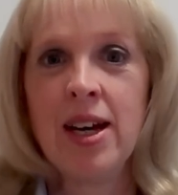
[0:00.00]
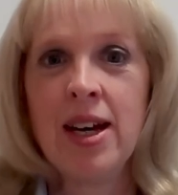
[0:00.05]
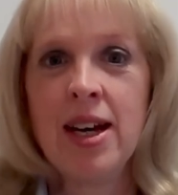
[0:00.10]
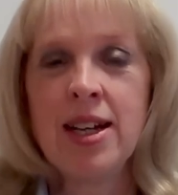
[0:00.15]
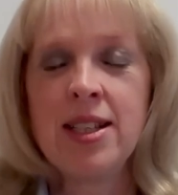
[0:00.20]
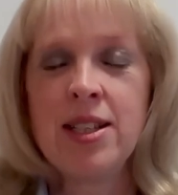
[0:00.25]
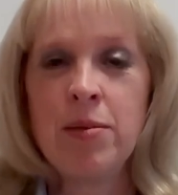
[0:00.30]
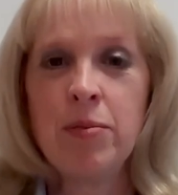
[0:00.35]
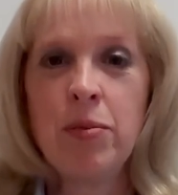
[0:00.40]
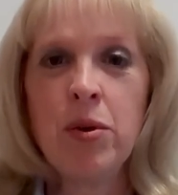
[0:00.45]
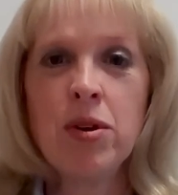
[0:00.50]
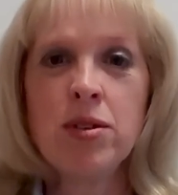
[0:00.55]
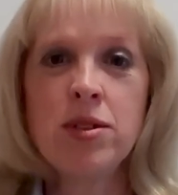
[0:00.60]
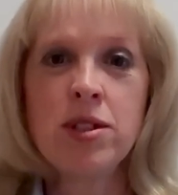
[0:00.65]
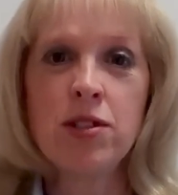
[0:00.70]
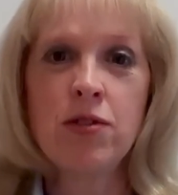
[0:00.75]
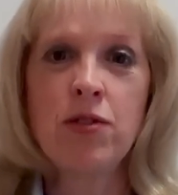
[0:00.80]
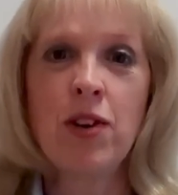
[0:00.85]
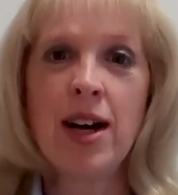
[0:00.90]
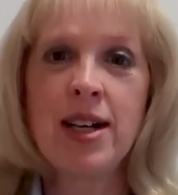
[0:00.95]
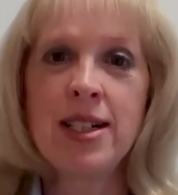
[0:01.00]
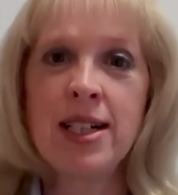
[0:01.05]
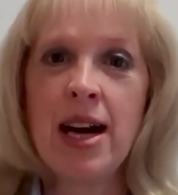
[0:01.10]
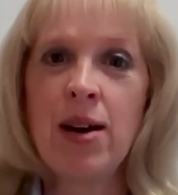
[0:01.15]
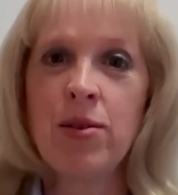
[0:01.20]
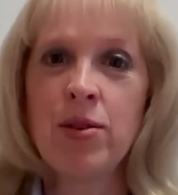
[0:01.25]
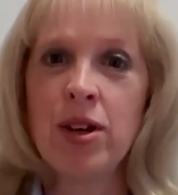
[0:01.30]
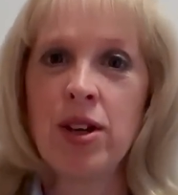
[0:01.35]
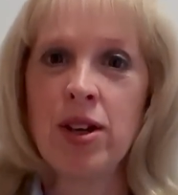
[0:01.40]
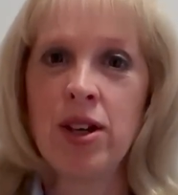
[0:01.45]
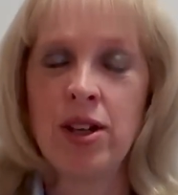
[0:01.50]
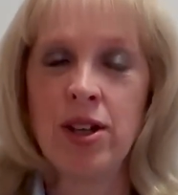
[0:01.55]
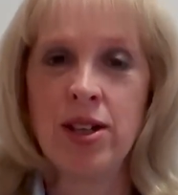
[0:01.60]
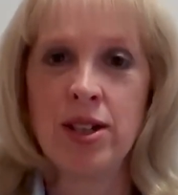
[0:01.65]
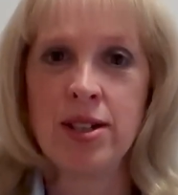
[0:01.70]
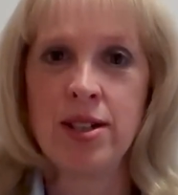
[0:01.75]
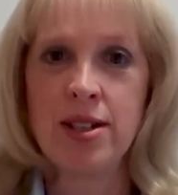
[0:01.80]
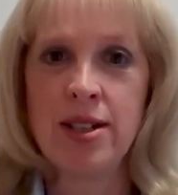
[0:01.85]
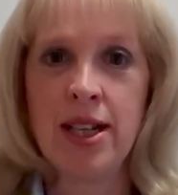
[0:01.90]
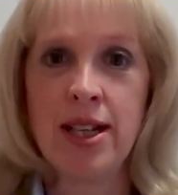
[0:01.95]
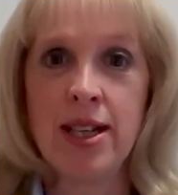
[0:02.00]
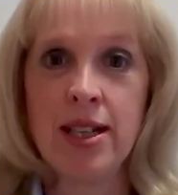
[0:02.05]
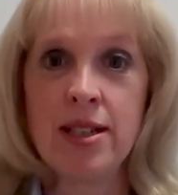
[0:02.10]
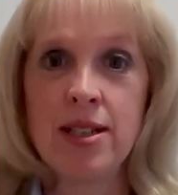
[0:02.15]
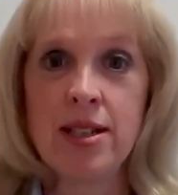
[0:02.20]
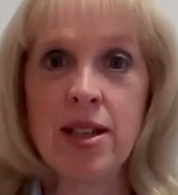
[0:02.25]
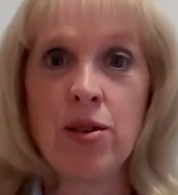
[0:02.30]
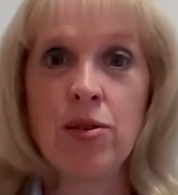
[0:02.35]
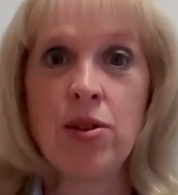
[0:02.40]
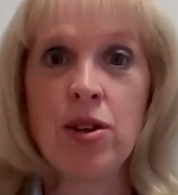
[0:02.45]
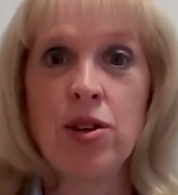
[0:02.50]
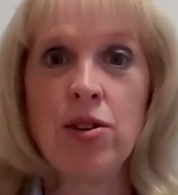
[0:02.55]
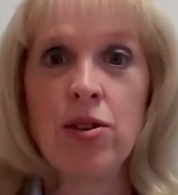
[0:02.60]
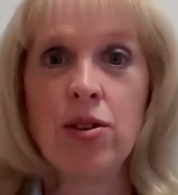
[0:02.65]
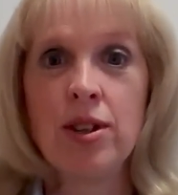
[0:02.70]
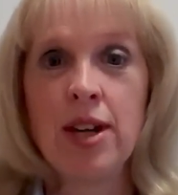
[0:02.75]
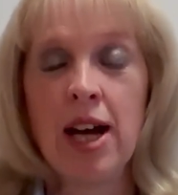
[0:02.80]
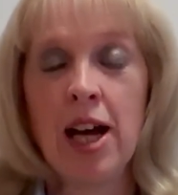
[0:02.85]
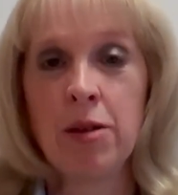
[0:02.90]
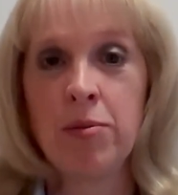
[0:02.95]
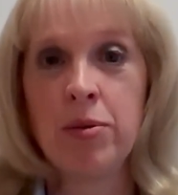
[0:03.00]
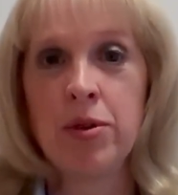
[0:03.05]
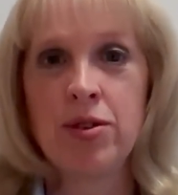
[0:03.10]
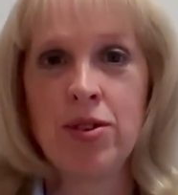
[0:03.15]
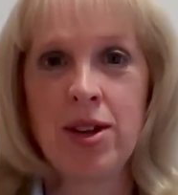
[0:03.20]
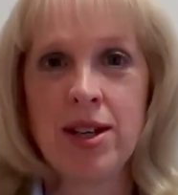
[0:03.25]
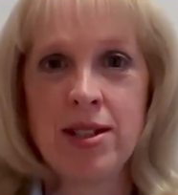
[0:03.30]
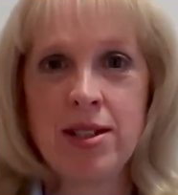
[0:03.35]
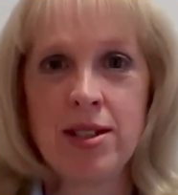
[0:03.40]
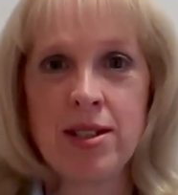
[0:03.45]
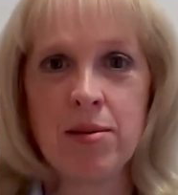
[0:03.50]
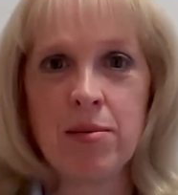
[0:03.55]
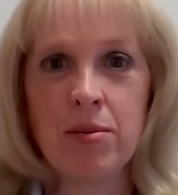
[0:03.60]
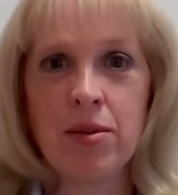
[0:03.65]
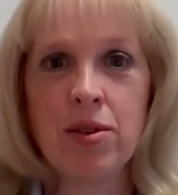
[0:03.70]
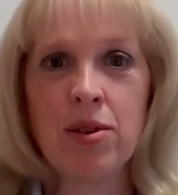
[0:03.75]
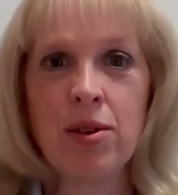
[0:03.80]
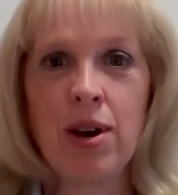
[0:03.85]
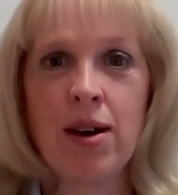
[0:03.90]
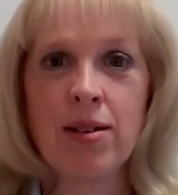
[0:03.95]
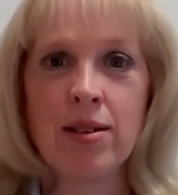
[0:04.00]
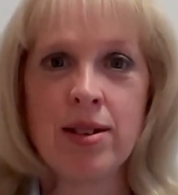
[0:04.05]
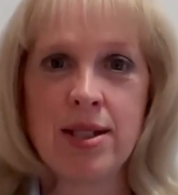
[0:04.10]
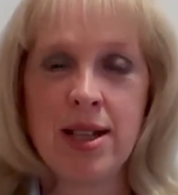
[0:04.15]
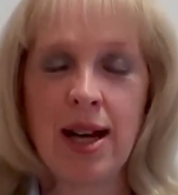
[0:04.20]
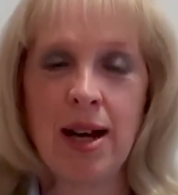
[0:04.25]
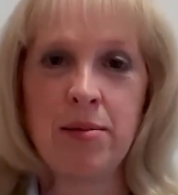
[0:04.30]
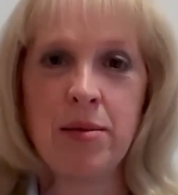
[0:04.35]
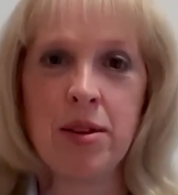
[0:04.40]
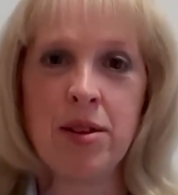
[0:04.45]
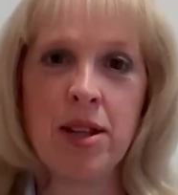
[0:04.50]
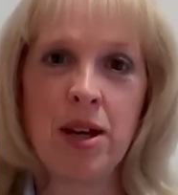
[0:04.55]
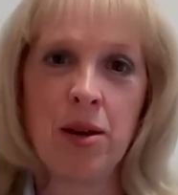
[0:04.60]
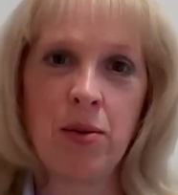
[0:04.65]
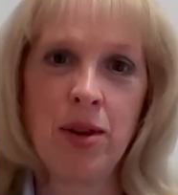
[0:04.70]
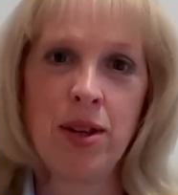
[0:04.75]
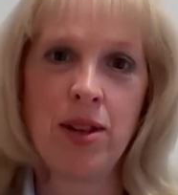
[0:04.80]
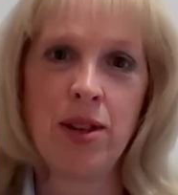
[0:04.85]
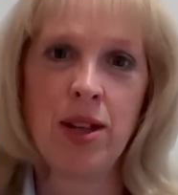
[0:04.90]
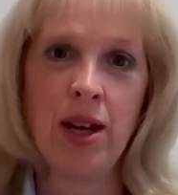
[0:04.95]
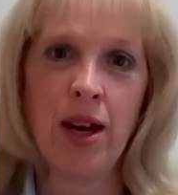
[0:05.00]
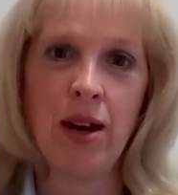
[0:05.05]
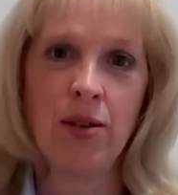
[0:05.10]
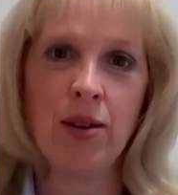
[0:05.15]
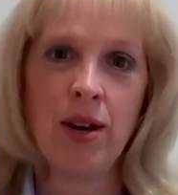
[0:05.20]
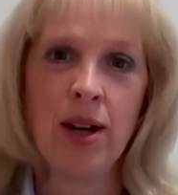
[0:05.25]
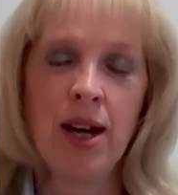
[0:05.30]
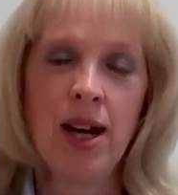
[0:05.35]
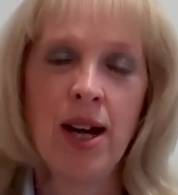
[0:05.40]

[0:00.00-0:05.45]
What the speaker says: It's important to find out your learners' needs so that you can help address them throughout the time that they're with you.